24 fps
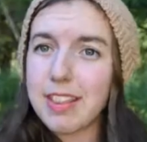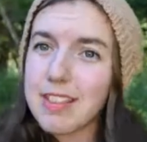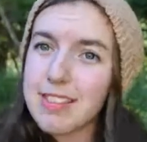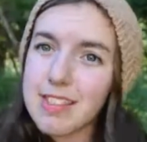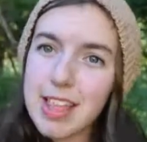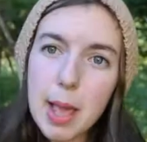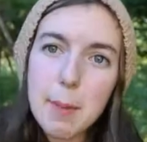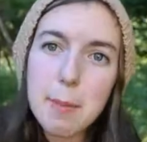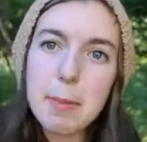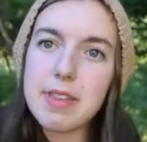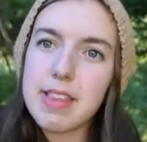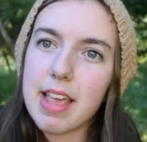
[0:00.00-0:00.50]
This
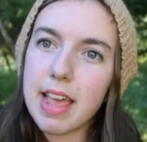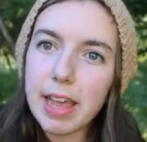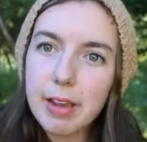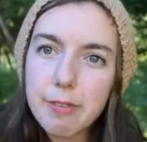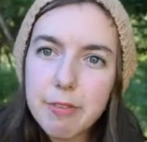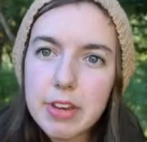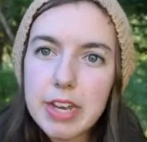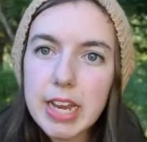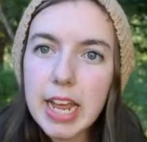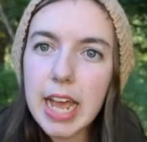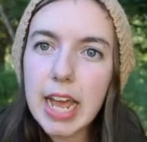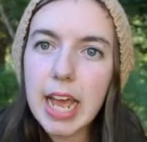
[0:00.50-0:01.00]
happens
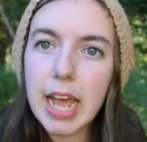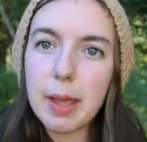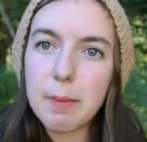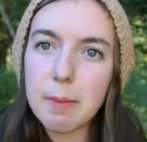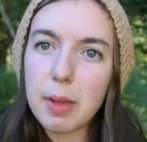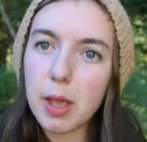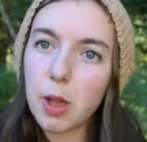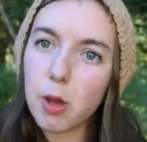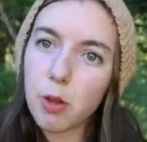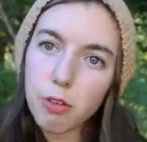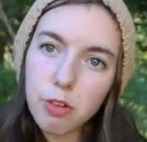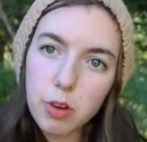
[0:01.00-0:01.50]
every time
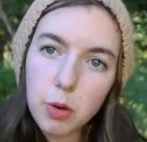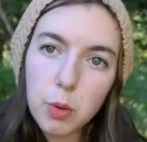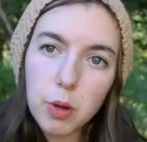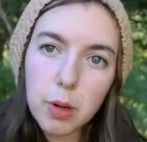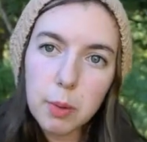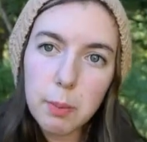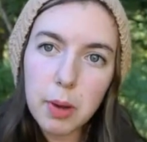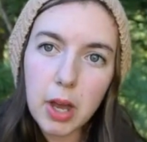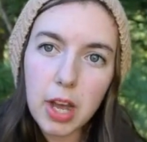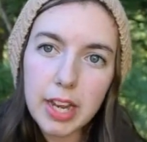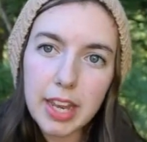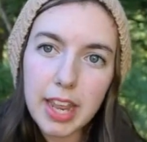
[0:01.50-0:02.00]
I go to record
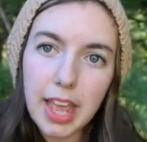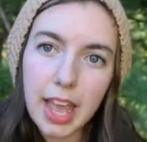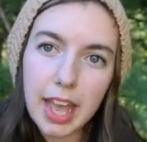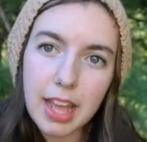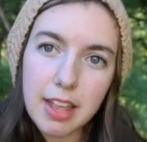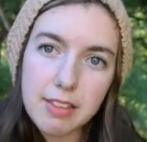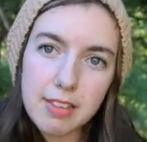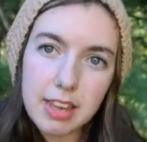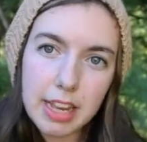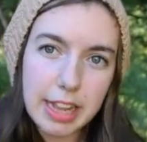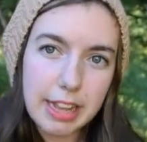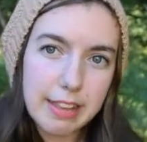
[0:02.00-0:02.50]
a
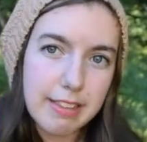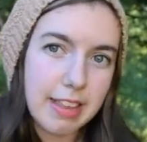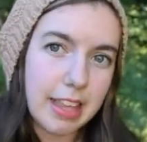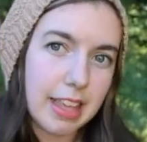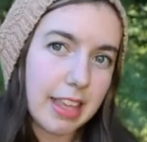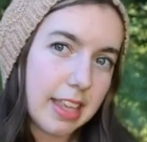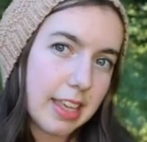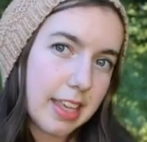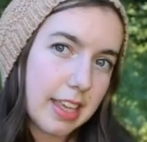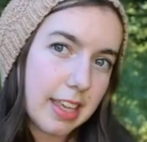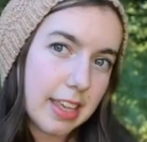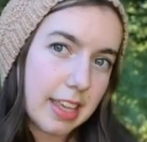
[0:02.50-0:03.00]
podcast. It just like
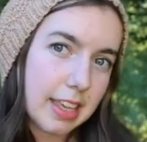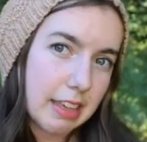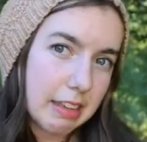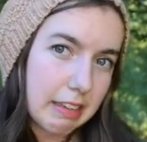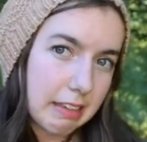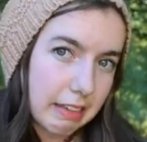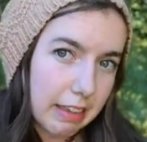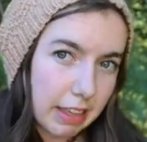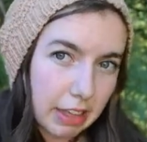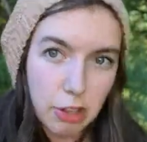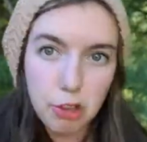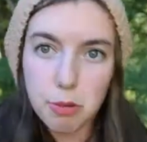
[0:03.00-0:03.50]

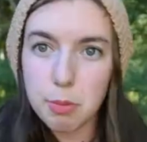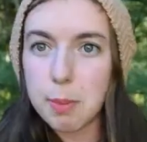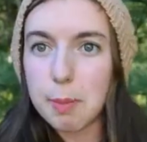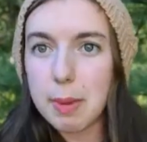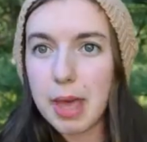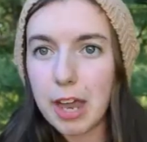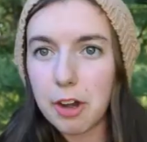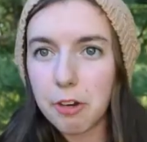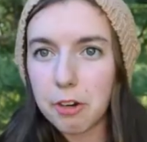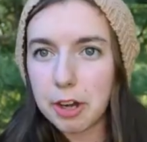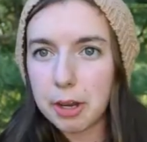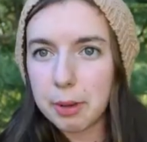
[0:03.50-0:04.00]
kills my
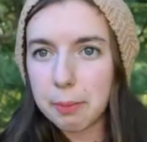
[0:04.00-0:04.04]
battery.